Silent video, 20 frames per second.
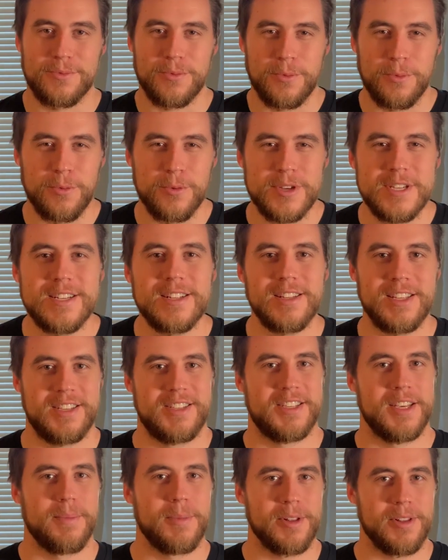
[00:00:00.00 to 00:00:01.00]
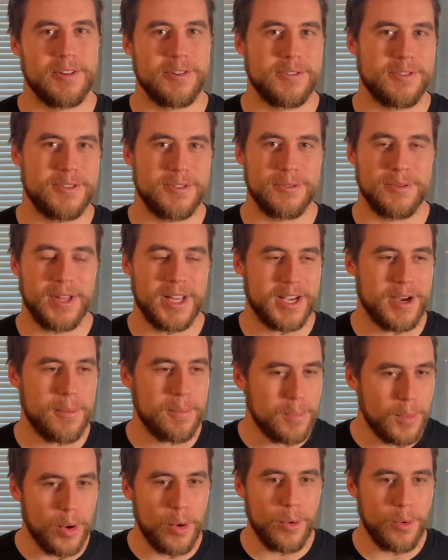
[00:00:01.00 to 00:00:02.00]
really similar to like a
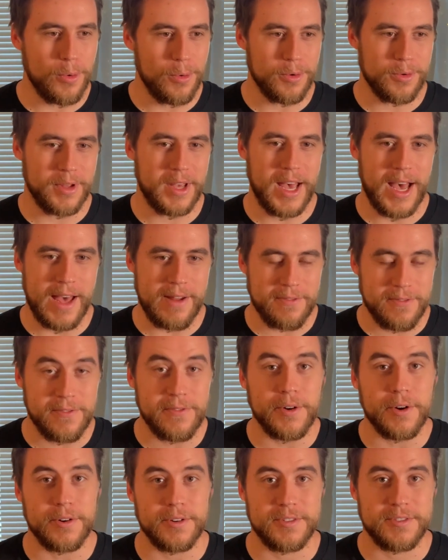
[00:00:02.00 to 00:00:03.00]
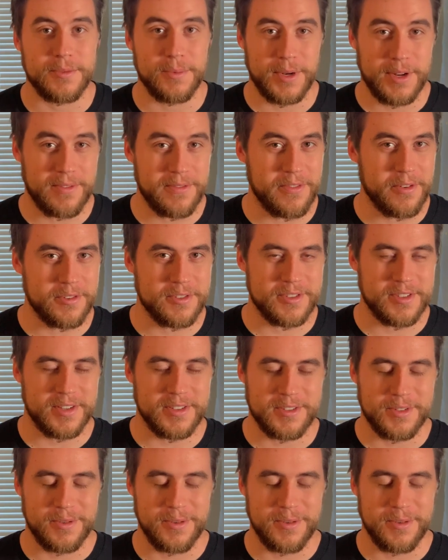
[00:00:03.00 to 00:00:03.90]
mold at first, when it first starts